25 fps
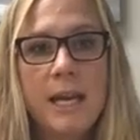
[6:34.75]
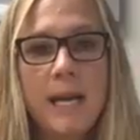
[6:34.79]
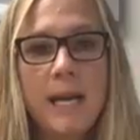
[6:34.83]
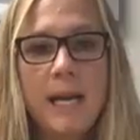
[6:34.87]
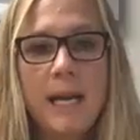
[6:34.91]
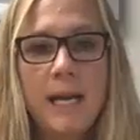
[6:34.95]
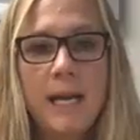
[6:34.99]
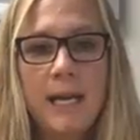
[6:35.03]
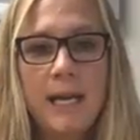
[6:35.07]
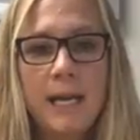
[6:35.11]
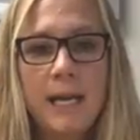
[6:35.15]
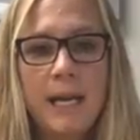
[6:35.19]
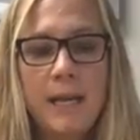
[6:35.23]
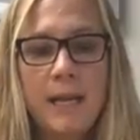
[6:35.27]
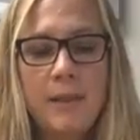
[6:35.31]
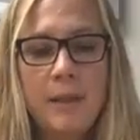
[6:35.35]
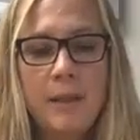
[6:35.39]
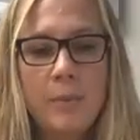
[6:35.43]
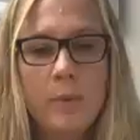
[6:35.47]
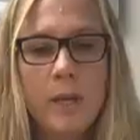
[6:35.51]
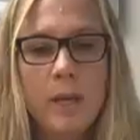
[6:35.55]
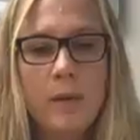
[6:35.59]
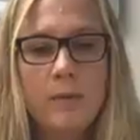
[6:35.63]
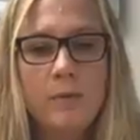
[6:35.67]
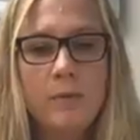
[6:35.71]
And
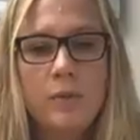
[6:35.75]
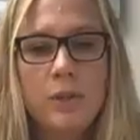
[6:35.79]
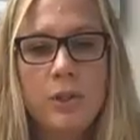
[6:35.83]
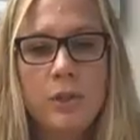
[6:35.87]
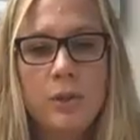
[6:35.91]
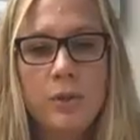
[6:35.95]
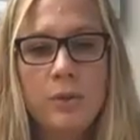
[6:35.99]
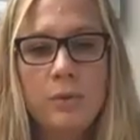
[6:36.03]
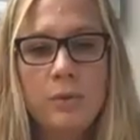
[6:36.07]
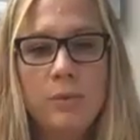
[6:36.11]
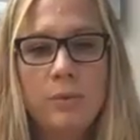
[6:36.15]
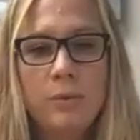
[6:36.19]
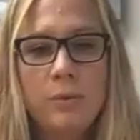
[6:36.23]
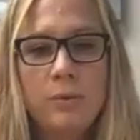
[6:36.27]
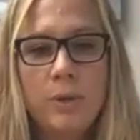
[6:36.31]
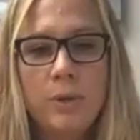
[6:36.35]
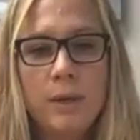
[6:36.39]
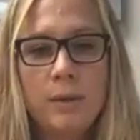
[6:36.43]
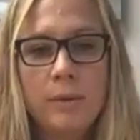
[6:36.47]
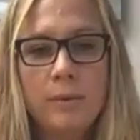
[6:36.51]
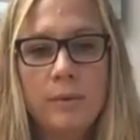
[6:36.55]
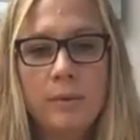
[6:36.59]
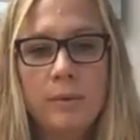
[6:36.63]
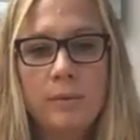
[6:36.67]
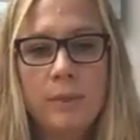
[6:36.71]
then we have 2
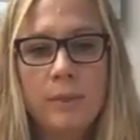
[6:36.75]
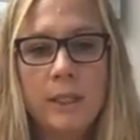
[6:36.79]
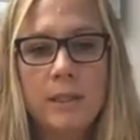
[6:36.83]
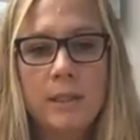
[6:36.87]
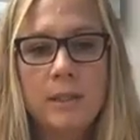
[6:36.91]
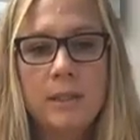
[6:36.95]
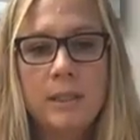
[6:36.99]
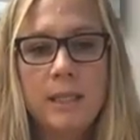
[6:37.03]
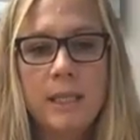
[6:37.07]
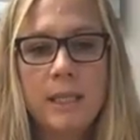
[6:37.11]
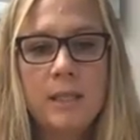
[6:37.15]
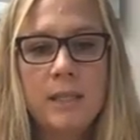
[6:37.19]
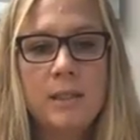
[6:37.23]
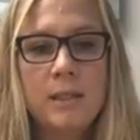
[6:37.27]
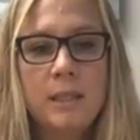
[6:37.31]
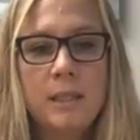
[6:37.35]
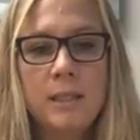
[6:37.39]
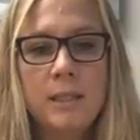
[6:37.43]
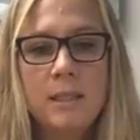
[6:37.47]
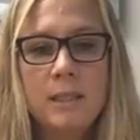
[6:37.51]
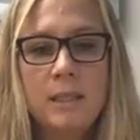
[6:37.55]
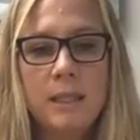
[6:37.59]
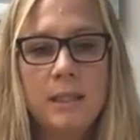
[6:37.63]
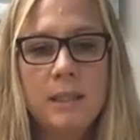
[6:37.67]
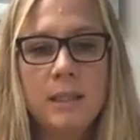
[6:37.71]
real estate
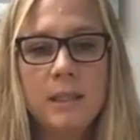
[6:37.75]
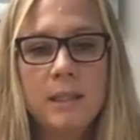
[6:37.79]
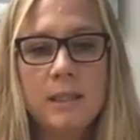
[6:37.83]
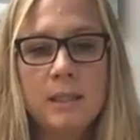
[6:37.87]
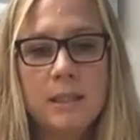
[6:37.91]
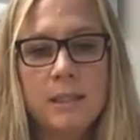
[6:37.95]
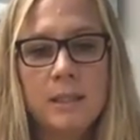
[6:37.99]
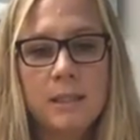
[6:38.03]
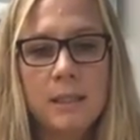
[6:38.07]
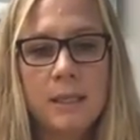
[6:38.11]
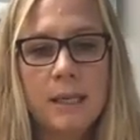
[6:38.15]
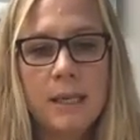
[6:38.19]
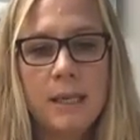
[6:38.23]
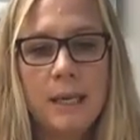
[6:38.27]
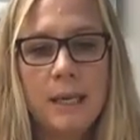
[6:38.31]
assistants,